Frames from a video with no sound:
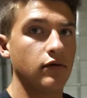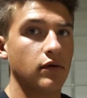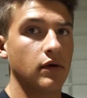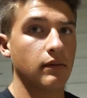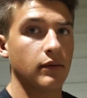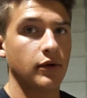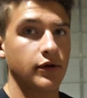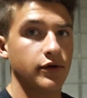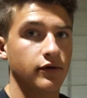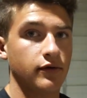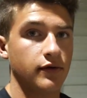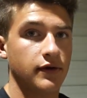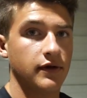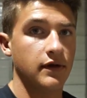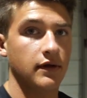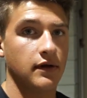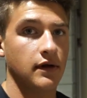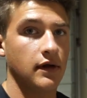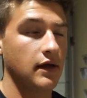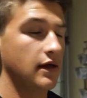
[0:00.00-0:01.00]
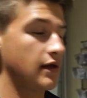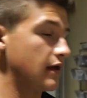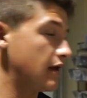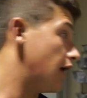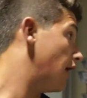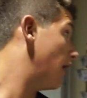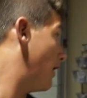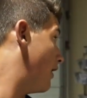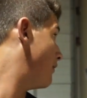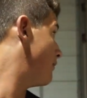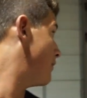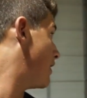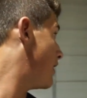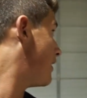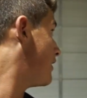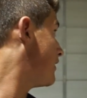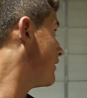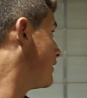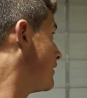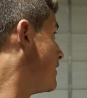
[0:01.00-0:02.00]
know what I'm gonna do with it. Um,
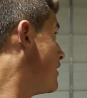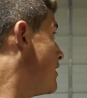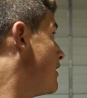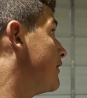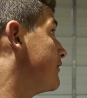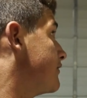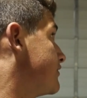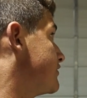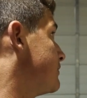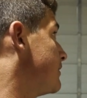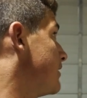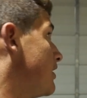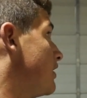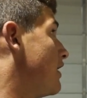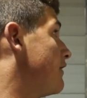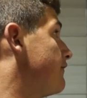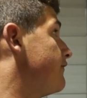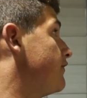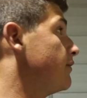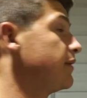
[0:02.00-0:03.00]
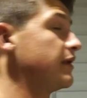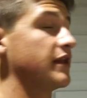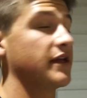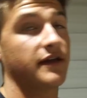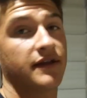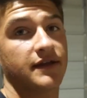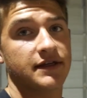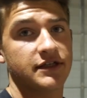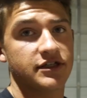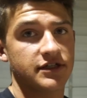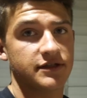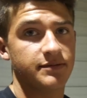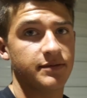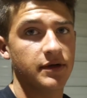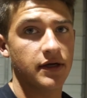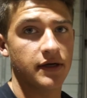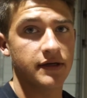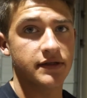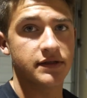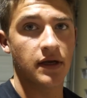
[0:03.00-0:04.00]
there's gonna be a lot filming like this just
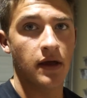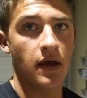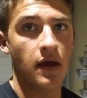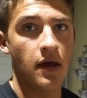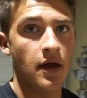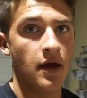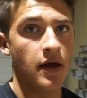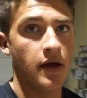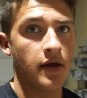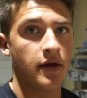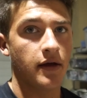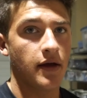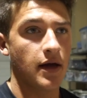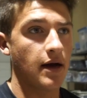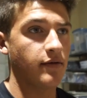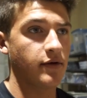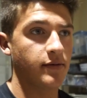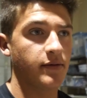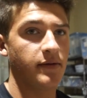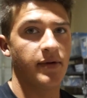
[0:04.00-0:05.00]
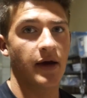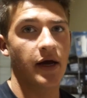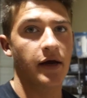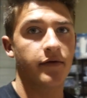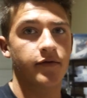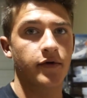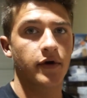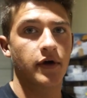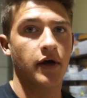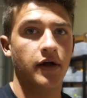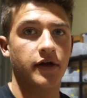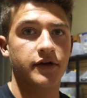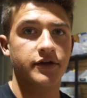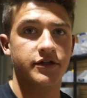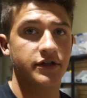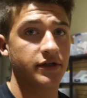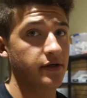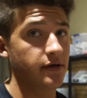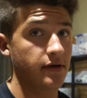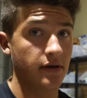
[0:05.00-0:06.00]
because I'm gonna be packing for
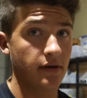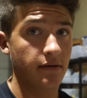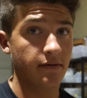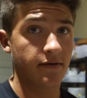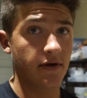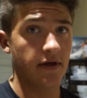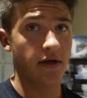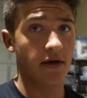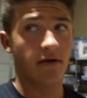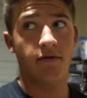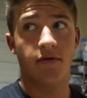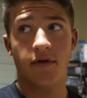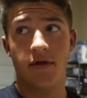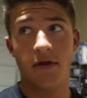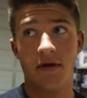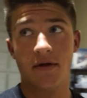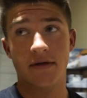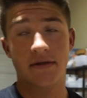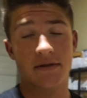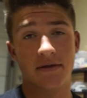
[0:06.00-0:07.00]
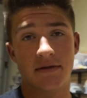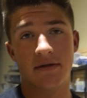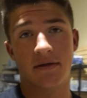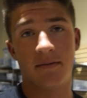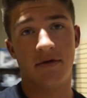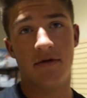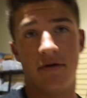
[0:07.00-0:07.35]
college. I don't think get everything, so it's gonna